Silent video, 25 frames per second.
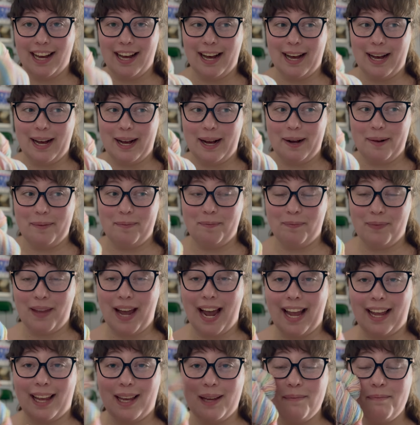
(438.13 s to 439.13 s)

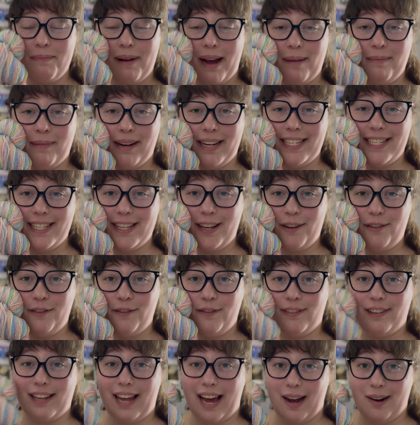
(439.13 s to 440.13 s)
I Can Buy Myself
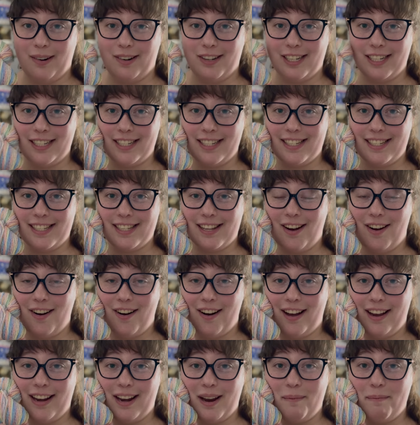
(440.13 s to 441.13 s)
Flowers
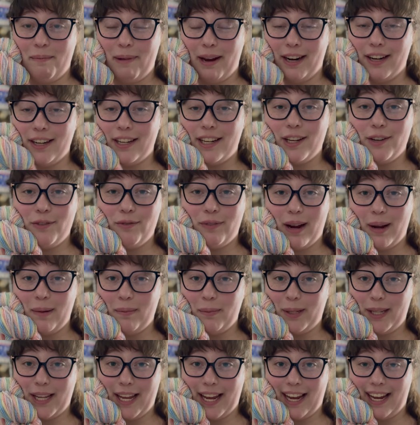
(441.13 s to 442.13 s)
on American
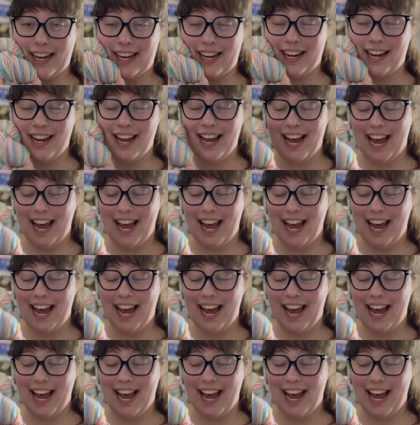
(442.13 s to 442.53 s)
Rambouillet,